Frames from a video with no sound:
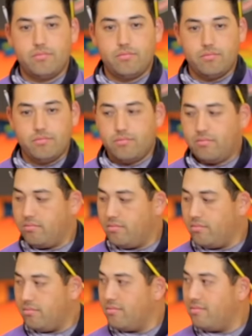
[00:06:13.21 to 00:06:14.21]

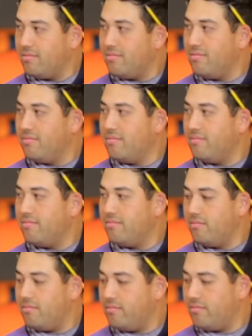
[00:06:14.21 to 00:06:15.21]

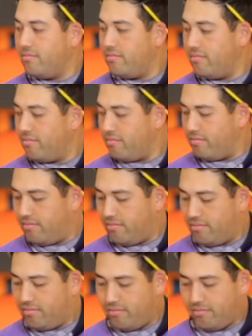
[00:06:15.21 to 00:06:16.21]

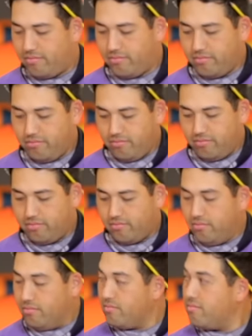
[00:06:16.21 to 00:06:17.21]

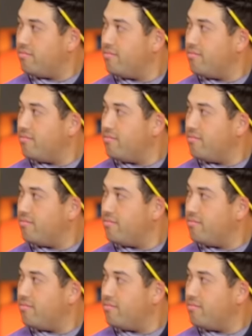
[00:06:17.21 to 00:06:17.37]
This person isn't speaking.